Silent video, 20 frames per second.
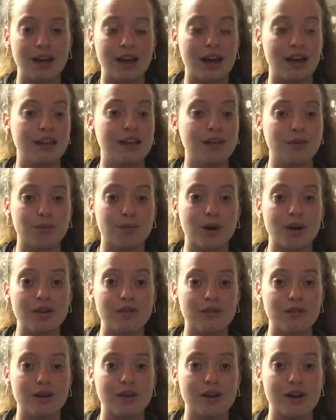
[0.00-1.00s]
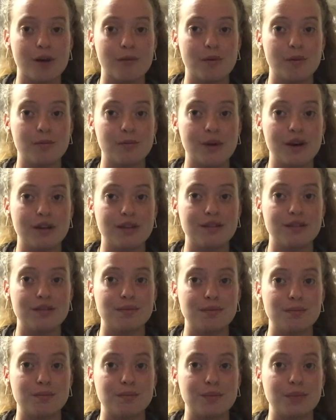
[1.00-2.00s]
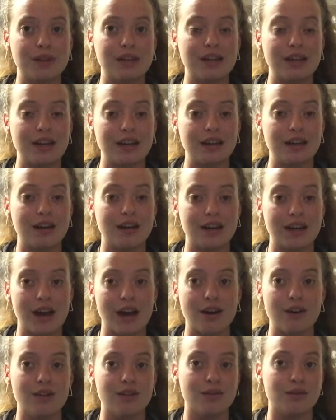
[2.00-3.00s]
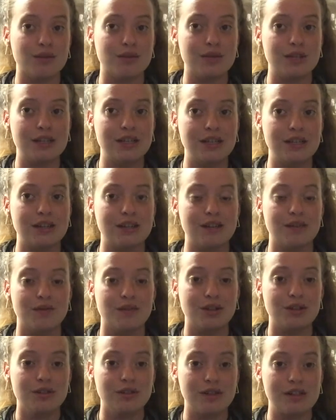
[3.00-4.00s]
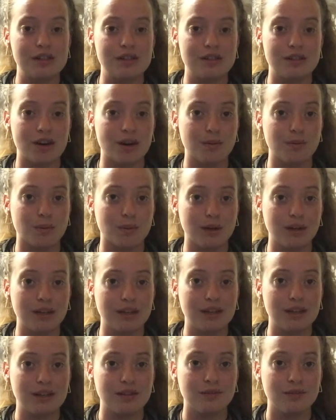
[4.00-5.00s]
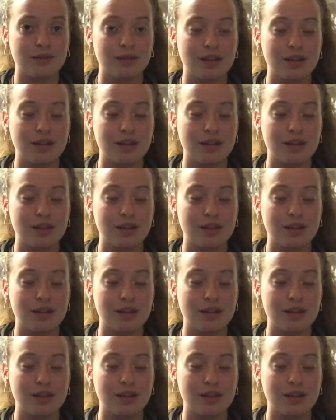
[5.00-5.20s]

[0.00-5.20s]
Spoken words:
And it worked for a couple months, but then I got out of the routine and eventually it stopped working.